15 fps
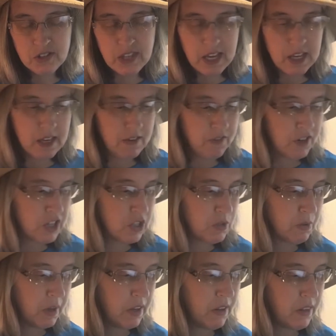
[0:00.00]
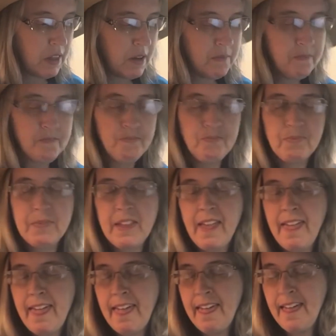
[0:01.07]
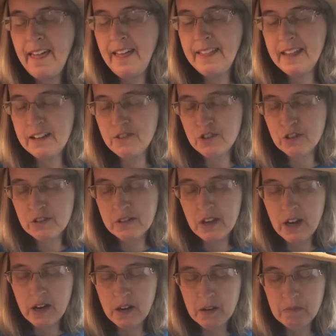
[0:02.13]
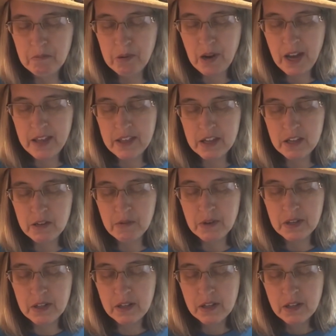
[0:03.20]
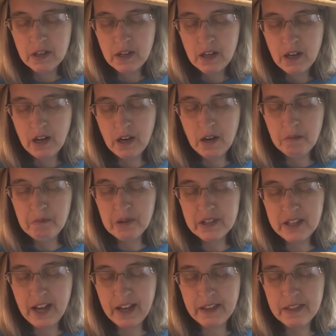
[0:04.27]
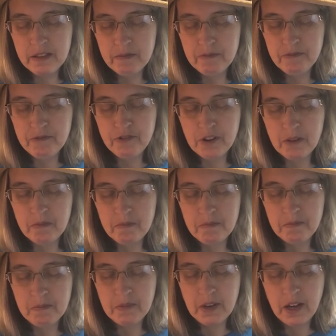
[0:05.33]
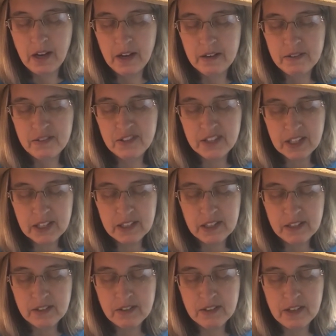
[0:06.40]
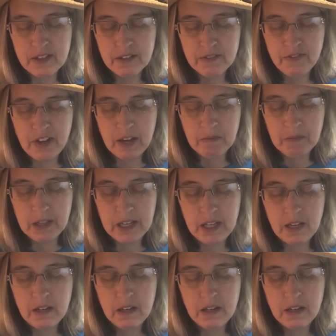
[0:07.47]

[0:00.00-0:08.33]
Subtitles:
thank you for each one of them. And I just pray that you would protect them from sickness in their family,